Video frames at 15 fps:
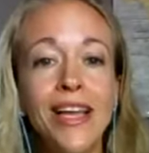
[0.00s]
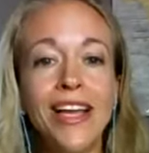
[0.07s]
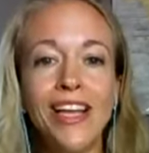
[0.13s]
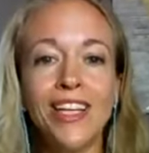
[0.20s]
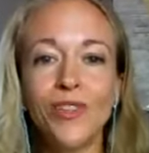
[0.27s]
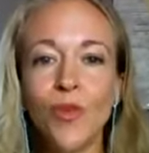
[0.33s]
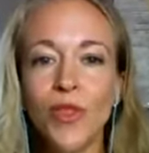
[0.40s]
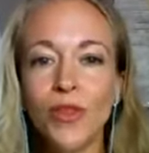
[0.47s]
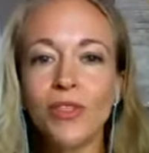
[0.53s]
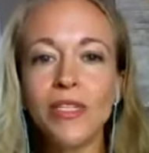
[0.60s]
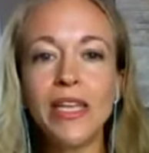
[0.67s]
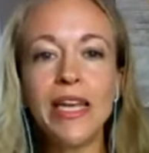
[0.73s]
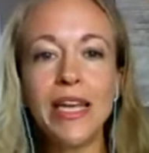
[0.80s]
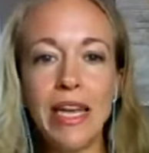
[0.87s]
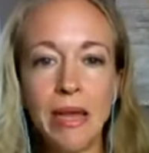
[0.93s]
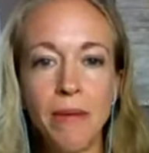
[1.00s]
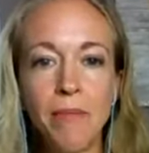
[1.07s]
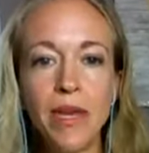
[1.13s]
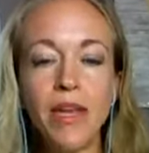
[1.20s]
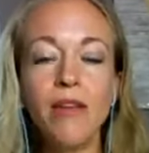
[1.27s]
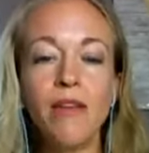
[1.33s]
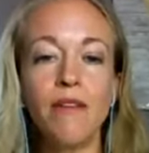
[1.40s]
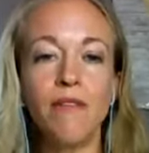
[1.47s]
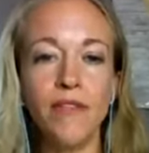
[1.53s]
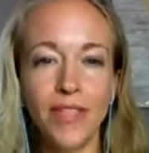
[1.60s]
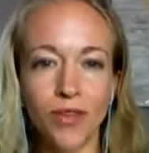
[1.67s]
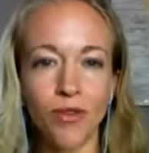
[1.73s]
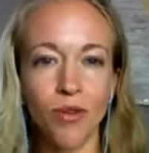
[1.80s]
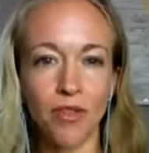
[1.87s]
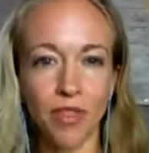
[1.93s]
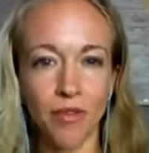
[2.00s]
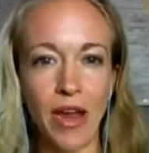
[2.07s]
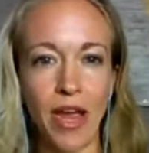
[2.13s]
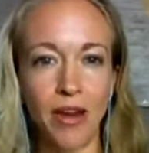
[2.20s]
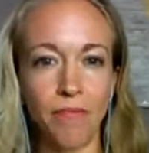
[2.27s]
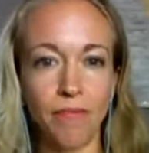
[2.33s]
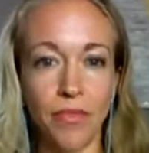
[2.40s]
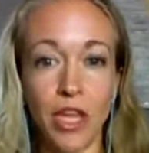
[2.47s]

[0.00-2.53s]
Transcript: is when there's an imminent physical threat.